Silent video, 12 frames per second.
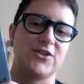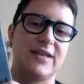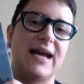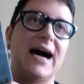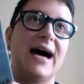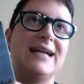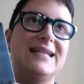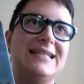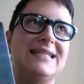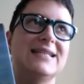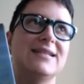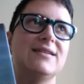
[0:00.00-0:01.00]
that I
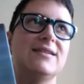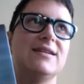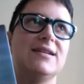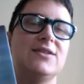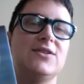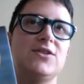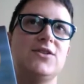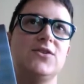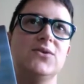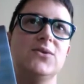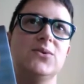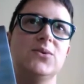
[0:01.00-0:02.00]
needed
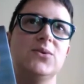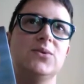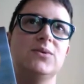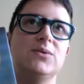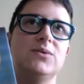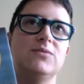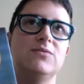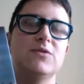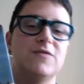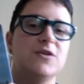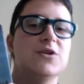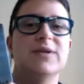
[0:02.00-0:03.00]
to
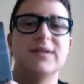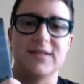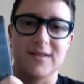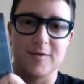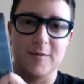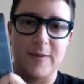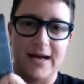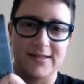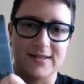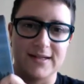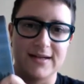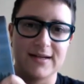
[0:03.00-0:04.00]
review it in some
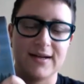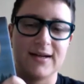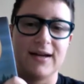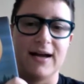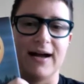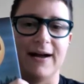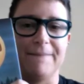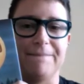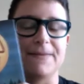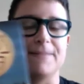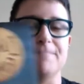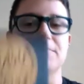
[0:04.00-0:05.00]
capacity, um,
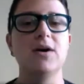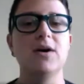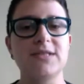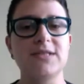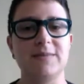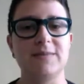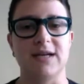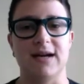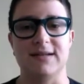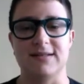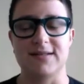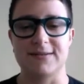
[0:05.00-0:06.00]
mostly
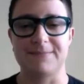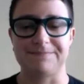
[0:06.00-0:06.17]
because